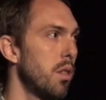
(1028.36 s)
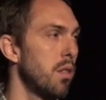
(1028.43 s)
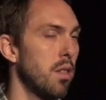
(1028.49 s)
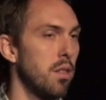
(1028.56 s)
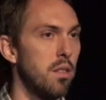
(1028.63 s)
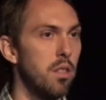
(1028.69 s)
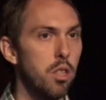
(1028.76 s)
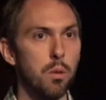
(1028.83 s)
its
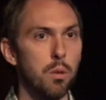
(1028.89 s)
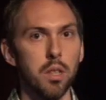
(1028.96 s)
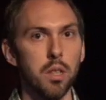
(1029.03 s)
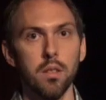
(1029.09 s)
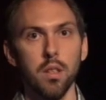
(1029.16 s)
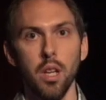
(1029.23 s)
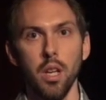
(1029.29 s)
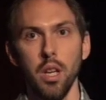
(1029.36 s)

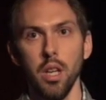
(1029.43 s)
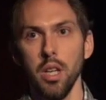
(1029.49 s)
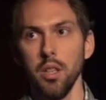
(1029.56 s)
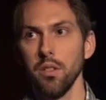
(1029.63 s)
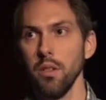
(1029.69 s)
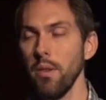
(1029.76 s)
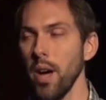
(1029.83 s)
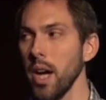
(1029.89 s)
constituents,
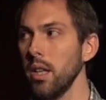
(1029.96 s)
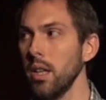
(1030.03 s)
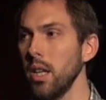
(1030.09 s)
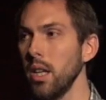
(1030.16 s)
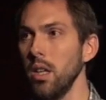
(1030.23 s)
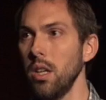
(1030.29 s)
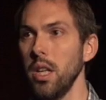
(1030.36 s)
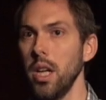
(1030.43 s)
is the fact
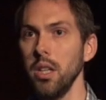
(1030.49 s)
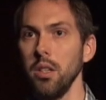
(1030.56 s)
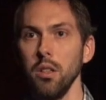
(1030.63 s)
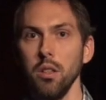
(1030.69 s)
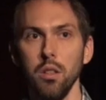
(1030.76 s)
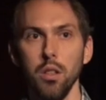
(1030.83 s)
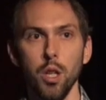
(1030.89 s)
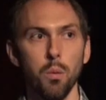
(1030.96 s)
that
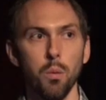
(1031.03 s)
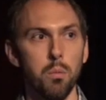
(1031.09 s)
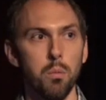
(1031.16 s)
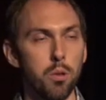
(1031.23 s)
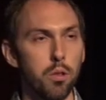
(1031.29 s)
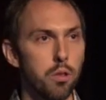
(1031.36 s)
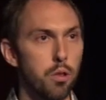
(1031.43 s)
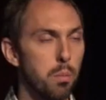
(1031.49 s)

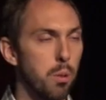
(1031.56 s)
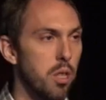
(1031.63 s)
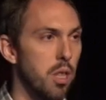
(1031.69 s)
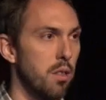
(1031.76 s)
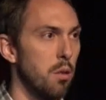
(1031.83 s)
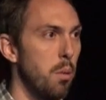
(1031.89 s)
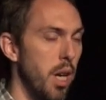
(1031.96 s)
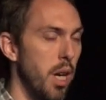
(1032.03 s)
users
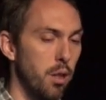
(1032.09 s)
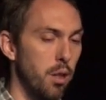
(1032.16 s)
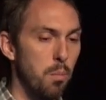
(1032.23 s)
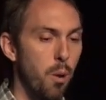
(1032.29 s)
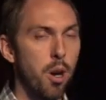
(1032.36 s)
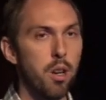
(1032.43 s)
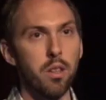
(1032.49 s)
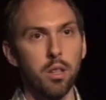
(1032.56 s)
participate, they're
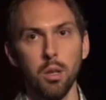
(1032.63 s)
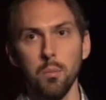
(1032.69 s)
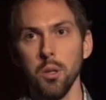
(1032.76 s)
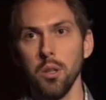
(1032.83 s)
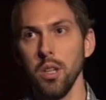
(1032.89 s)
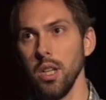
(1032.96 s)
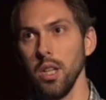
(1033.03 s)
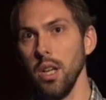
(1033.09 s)
part of the
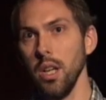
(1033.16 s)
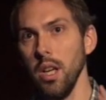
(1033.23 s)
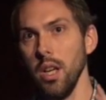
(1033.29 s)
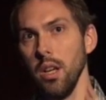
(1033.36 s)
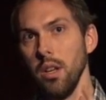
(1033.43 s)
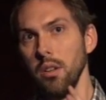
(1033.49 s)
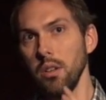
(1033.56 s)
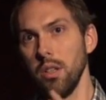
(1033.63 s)
community,
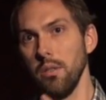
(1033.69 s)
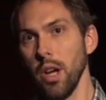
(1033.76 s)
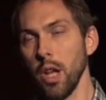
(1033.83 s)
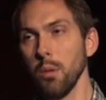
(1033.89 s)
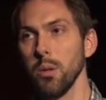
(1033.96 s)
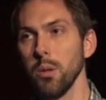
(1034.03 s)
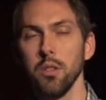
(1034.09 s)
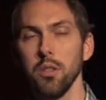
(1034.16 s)

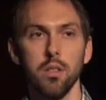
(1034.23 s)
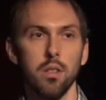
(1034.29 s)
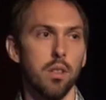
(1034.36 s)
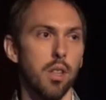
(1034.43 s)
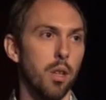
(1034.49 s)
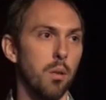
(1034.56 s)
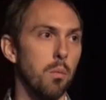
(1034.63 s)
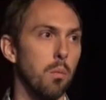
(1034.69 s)
developers
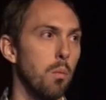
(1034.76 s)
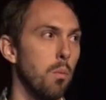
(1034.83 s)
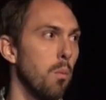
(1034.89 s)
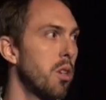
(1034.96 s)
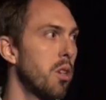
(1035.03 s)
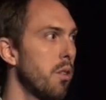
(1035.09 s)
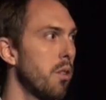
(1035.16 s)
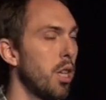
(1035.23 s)
can
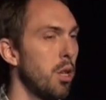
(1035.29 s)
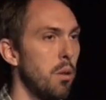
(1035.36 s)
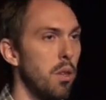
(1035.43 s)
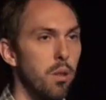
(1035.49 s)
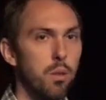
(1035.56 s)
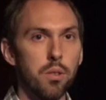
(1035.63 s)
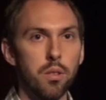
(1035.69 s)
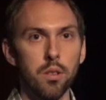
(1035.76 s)
work directly with
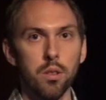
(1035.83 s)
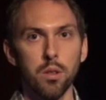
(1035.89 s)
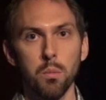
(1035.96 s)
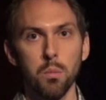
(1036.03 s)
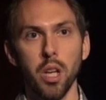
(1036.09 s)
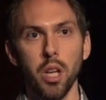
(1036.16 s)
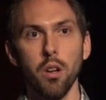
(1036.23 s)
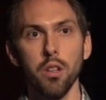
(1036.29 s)
users,
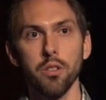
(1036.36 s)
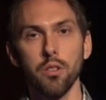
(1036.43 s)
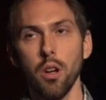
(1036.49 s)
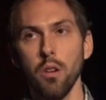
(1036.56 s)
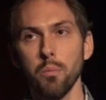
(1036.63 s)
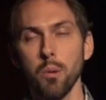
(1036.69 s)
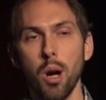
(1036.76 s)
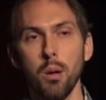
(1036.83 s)
we can all
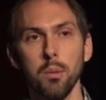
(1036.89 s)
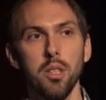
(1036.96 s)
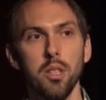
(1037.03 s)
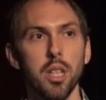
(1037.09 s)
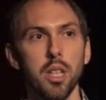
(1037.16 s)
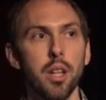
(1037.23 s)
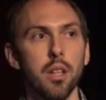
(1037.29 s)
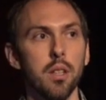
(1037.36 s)
solve problems
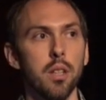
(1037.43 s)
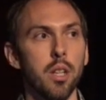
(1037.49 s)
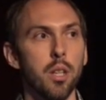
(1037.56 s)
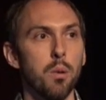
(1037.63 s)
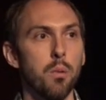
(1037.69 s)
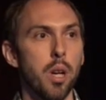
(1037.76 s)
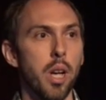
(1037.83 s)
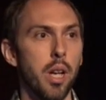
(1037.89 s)
together in
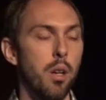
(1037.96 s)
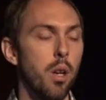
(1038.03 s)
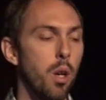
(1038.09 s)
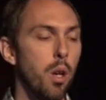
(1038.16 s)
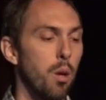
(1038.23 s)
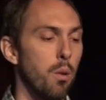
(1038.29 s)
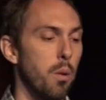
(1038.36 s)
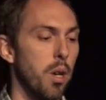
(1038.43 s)
a way
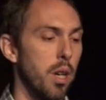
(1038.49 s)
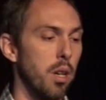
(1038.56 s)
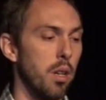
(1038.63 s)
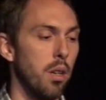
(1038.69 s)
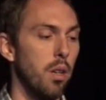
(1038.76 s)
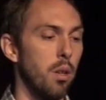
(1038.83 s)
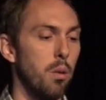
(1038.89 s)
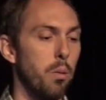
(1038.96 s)

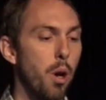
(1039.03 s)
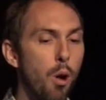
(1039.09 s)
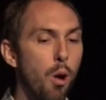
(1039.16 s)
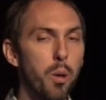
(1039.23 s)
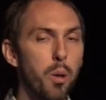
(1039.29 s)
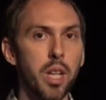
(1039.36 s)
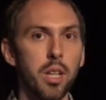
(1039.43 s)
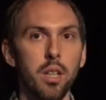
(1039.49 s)
where we all
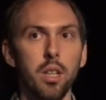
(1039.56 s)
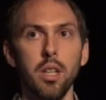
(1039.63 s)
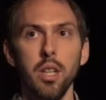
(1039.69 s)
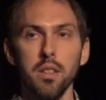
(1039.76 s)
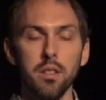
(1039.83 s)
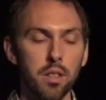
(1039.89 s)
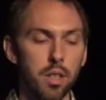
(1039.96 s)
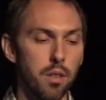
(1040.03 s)
win
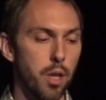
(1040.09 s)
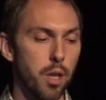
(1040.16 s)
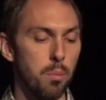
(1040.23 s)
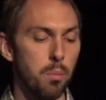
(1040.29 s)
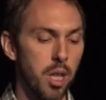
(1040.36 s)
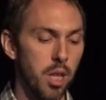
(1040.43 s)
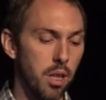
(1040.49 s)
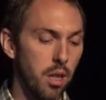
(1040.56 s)
instead of there
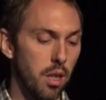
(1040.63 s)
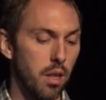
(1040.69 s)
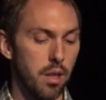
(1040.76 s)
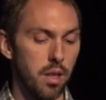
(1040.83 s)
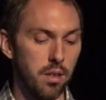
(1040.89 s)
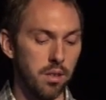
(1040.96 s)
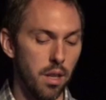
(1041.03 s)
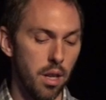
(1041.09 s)
being
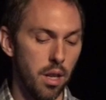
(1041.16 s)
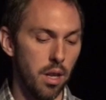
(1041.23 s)
this